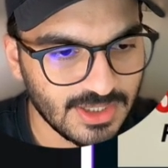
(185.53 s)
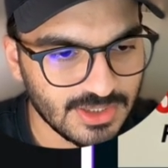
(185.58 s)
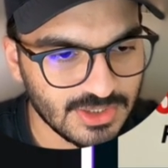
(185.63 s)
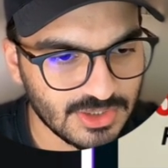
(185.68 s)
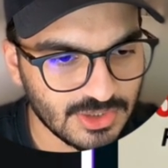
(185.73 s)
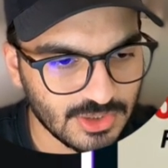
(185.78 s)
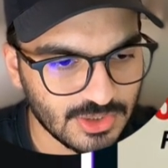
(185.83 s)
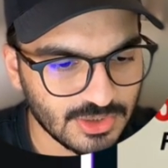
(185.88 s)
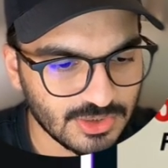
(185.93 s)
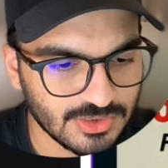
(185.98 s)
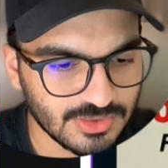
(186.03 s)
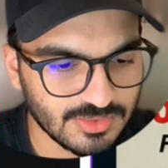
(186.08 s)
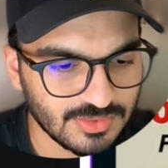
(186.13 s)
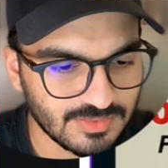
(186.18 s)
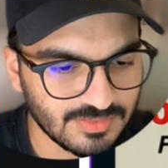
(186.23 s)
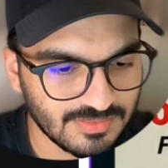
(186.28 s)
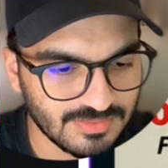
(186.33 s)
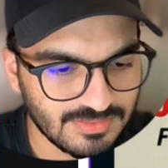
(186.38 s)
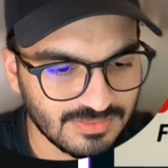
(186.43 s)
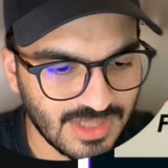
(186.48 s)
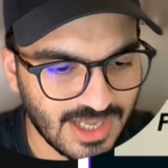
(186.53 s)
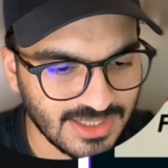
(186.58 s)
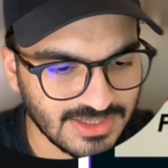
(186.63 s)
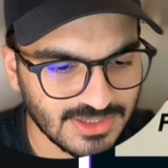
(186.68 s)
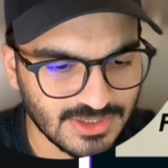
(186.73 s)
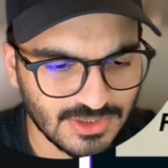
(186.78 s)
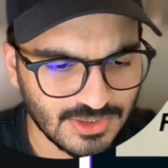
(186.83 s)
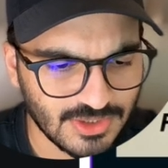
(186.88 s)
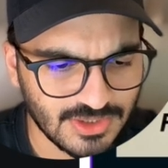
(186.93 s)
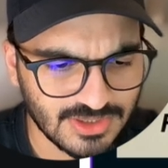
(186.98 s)
So
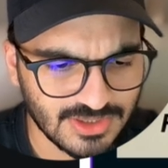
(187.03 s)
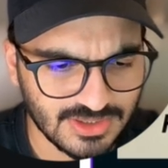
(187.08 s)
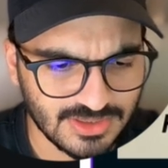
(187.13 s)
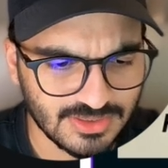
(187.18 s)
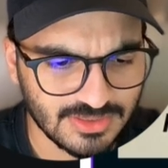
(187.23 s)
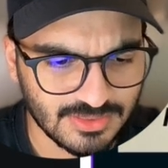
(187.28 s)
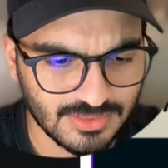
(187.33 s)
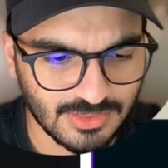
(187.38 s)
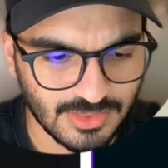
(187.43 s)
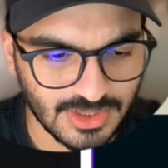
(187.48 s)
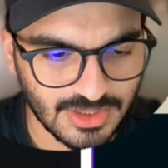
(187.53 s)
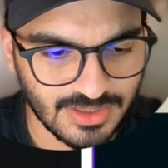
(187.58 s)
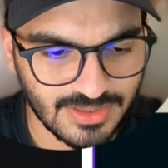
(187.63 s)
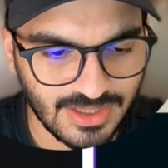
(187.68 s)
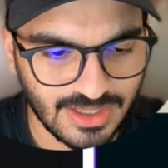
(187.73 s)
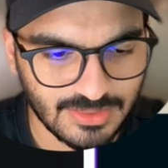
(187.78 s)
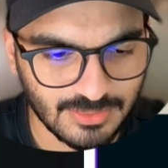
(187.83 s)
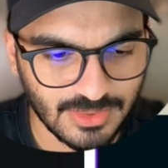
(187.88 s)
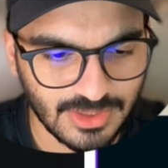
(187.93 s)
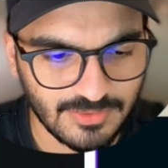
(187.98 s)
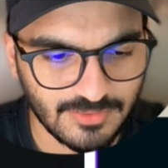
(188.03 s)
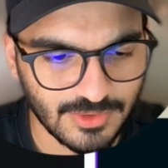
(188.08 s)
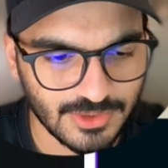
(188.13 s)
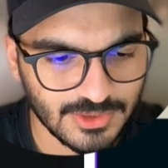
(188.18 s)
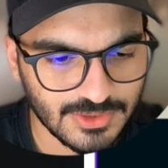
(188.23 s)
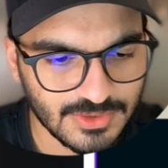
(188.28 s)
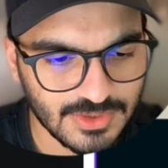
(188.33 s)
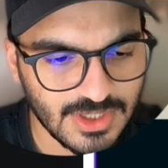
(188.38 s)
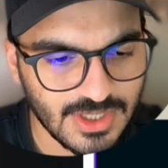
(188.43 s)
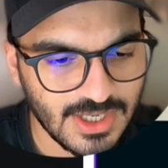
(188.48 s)
that's not gonna work that well for
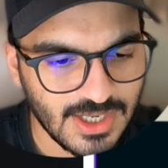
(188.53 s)
you